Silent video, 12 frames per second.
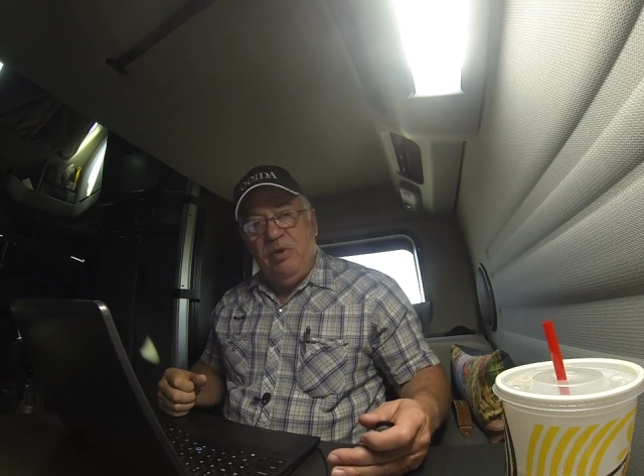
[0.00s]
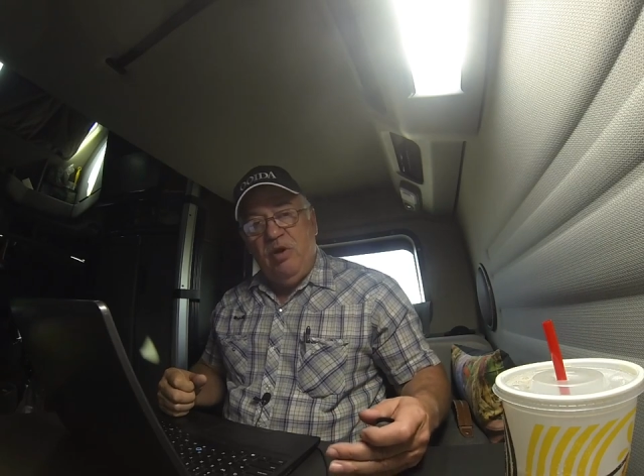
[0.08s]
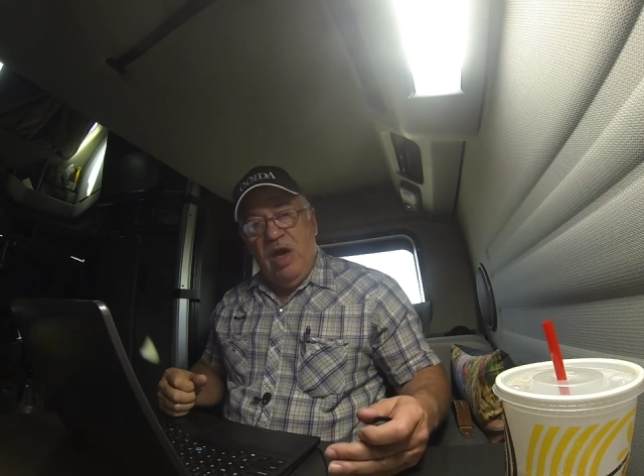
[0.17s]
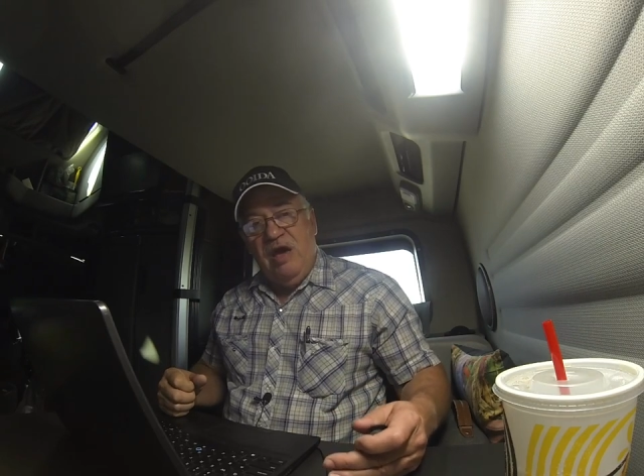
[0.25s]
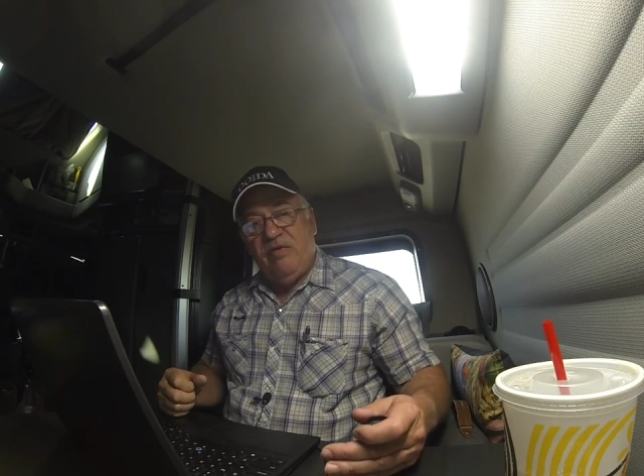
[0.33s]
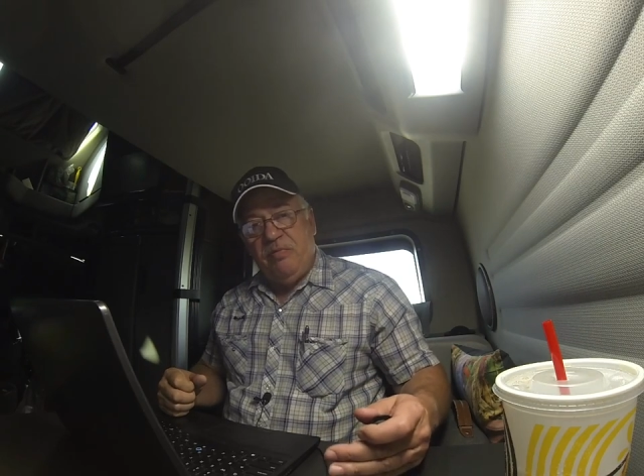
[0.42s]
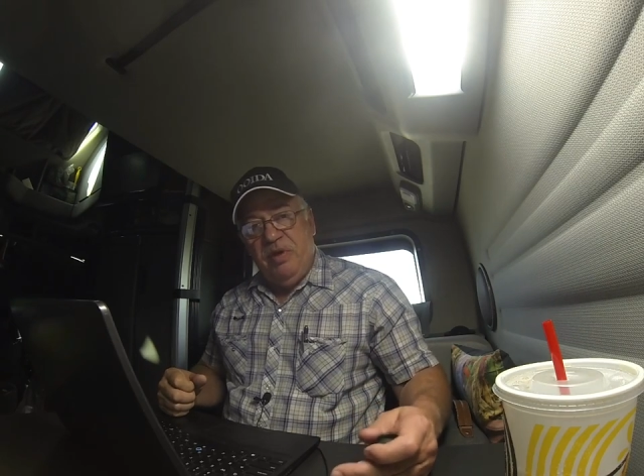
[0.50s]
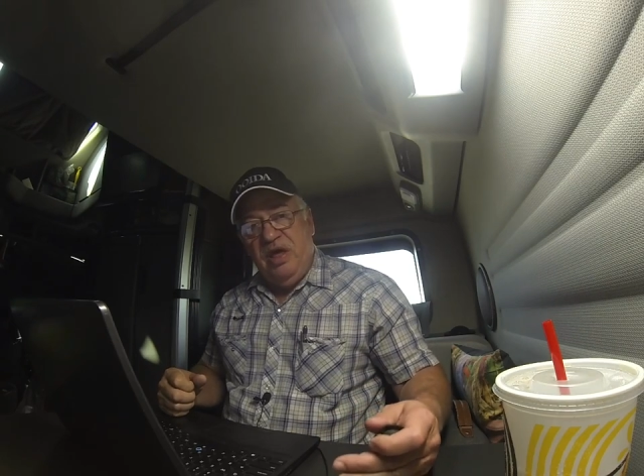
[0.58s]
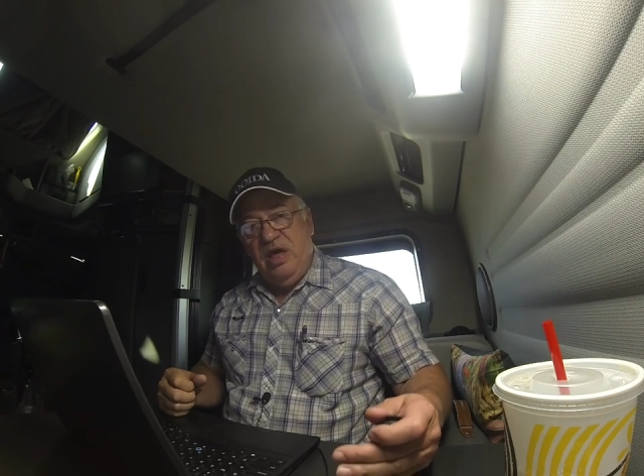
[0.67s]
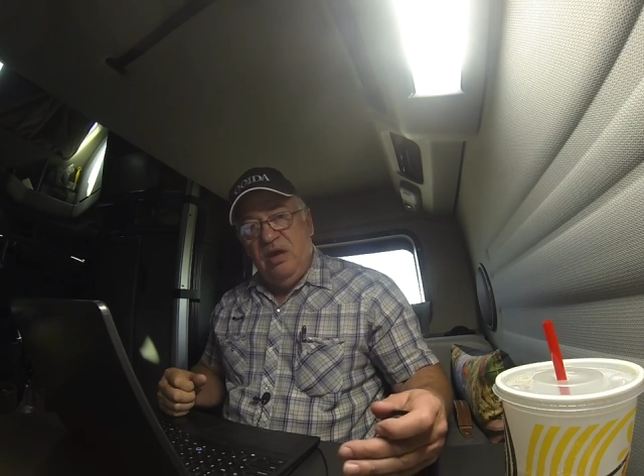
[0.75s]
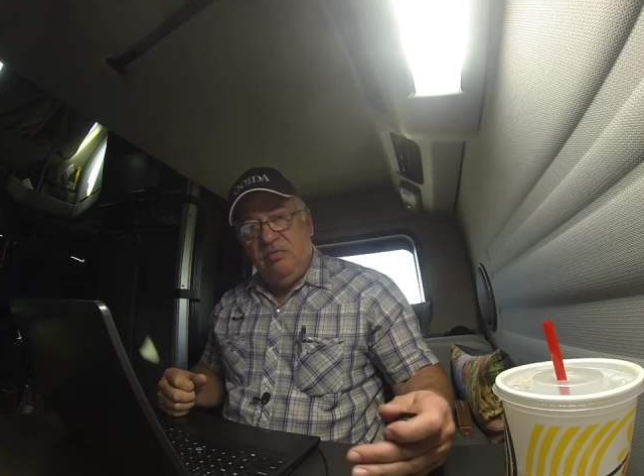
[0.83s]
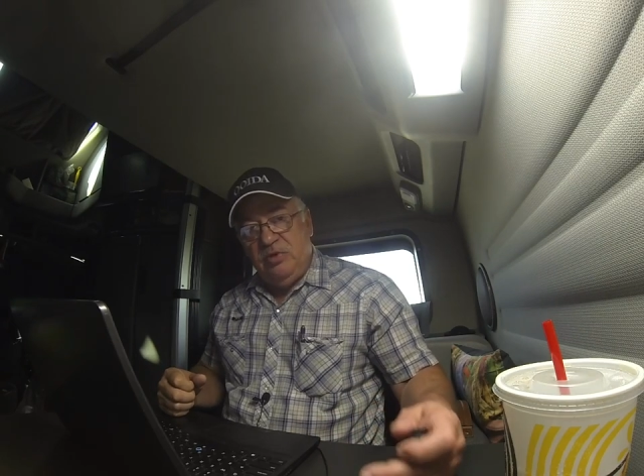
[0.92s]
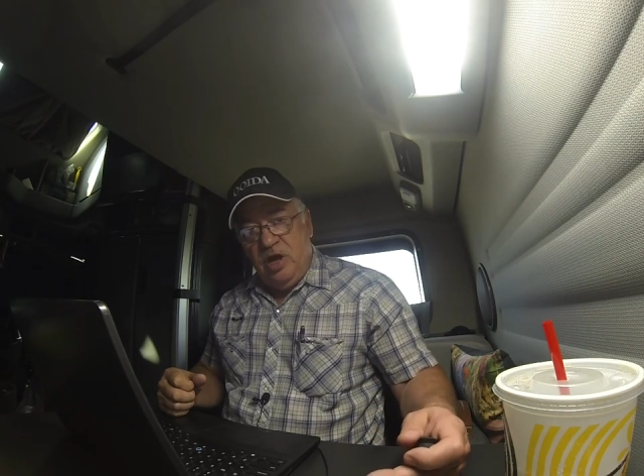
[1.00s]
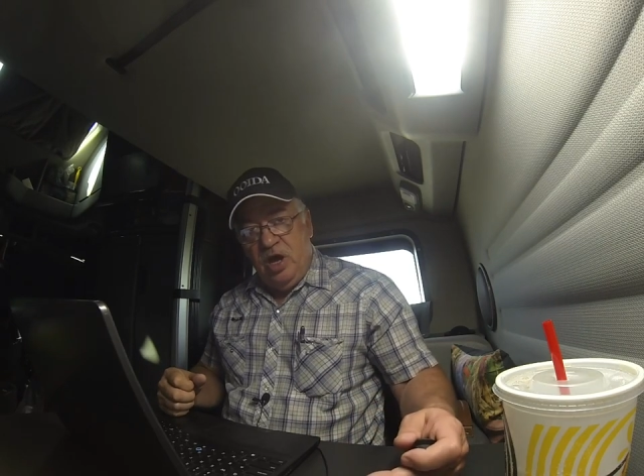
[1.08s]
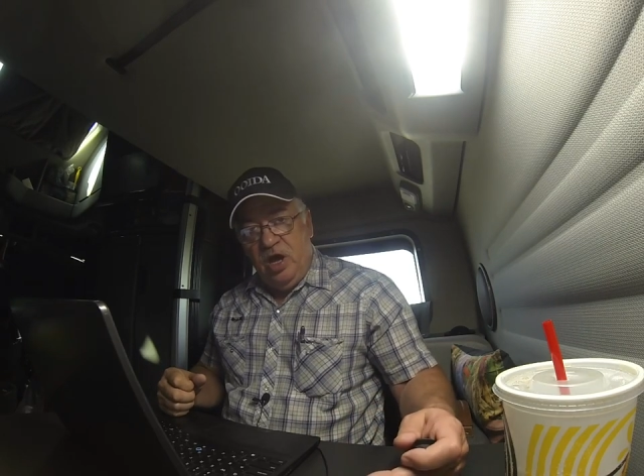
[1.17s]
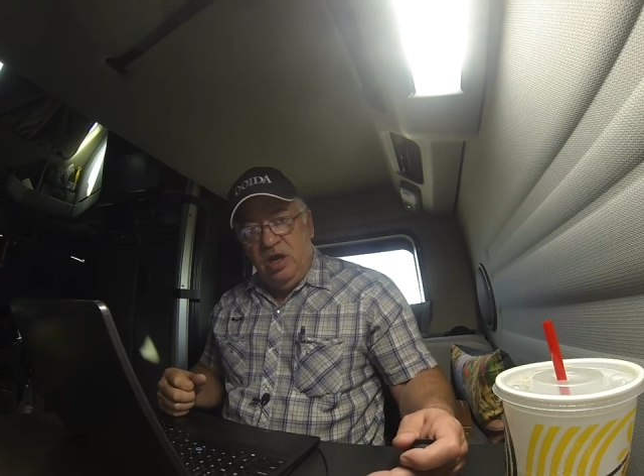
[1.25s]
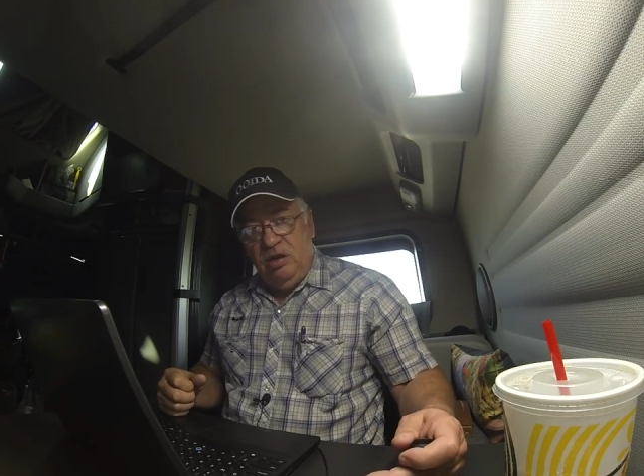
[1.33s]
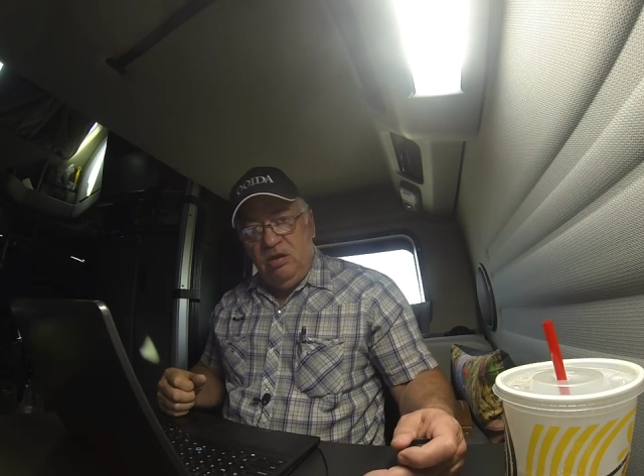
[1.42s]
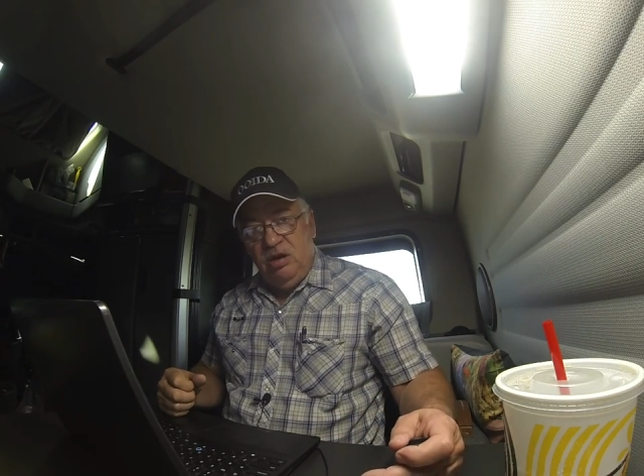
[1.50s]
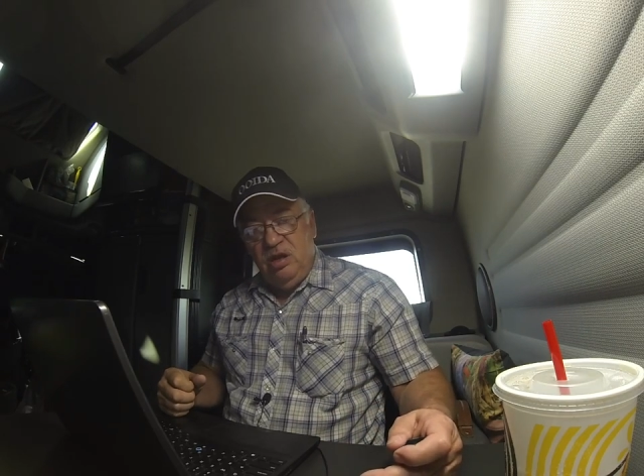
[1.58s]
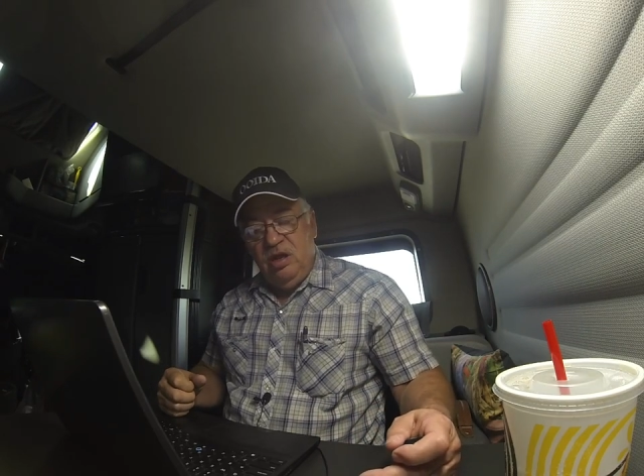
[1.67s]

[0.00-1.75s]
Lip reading: you have a PM done,